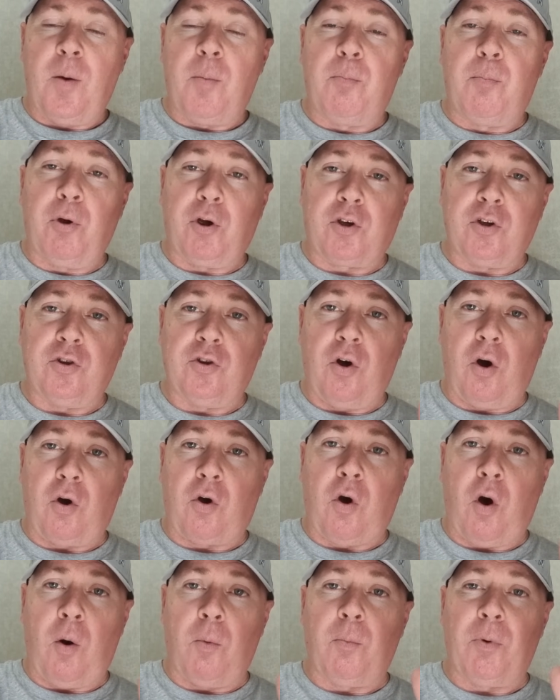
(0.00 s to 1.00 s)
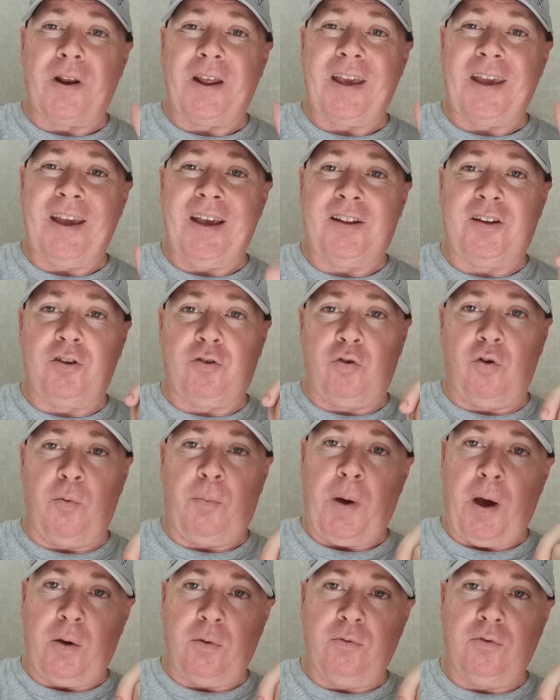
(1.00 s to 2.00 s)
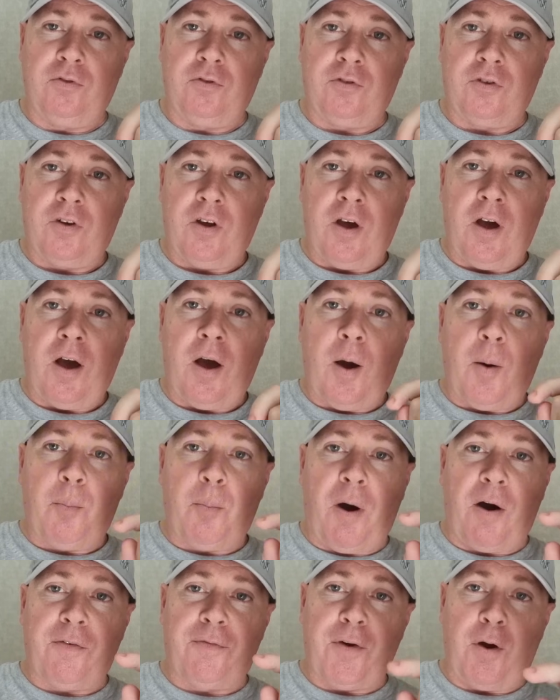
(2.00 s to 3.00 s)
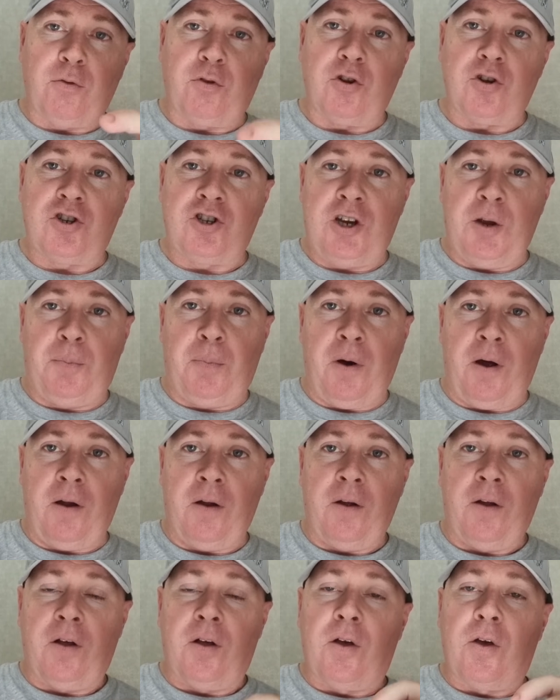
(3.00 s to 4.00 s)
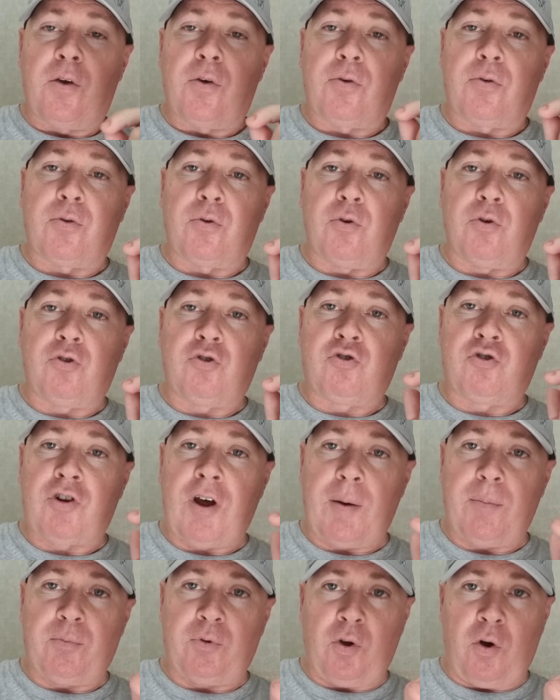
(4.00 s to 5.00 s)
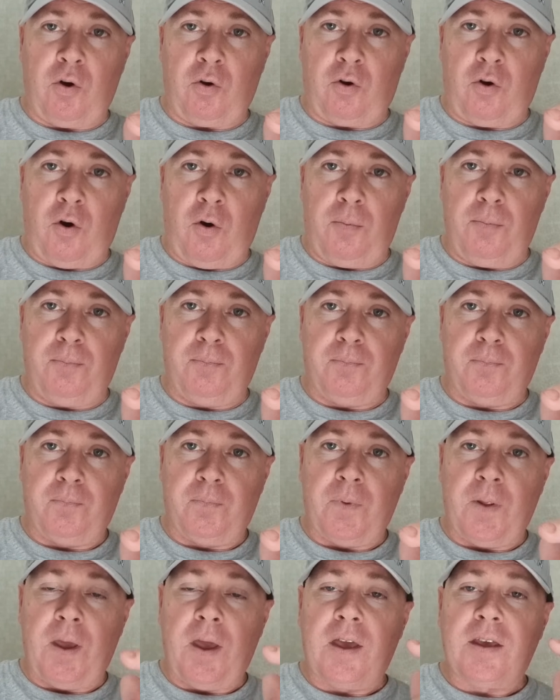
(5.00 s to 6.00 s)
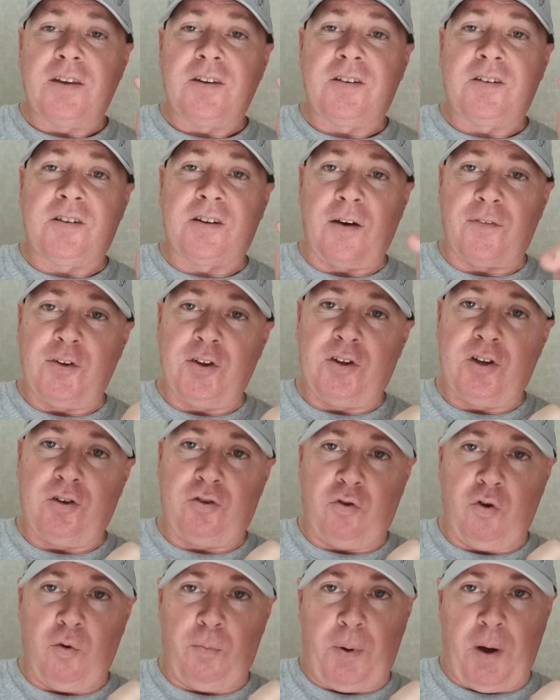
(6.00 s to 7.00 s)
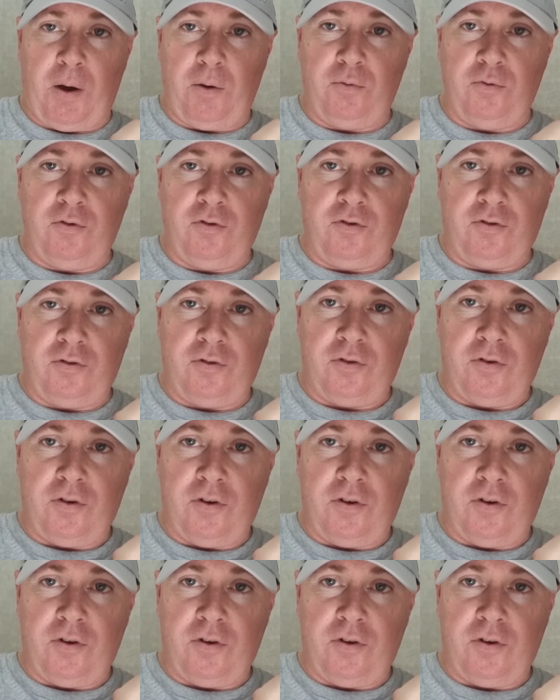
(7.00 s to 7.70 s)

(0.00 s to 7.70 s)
Booking.com were £82, but I found it cheaper through Trip.com, £72.